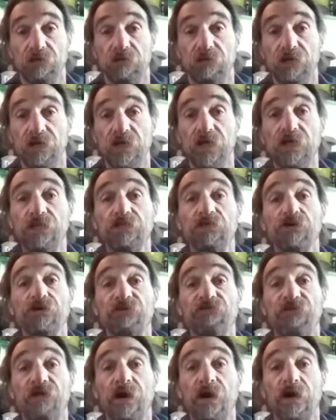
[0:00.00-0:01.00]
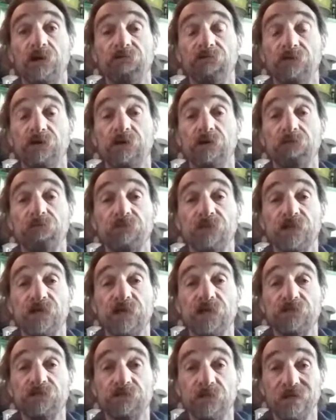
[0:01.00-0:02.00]
Hit those 5.
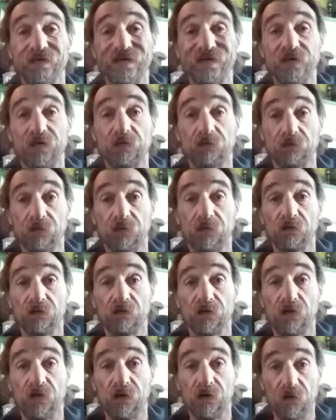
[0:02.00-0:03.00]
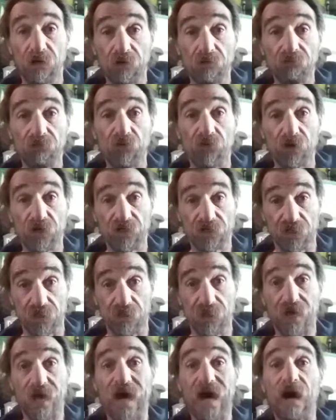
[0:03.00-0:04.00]
Please get the
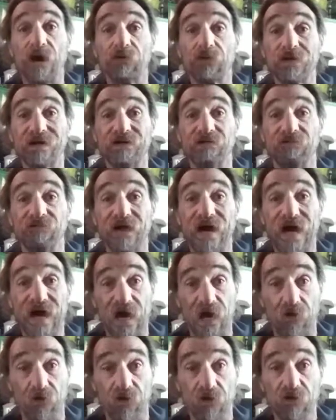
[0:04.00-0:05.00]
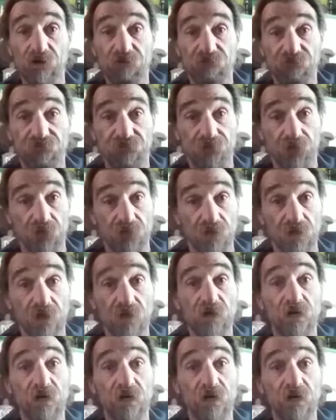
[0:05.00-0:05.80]
poison out of our food.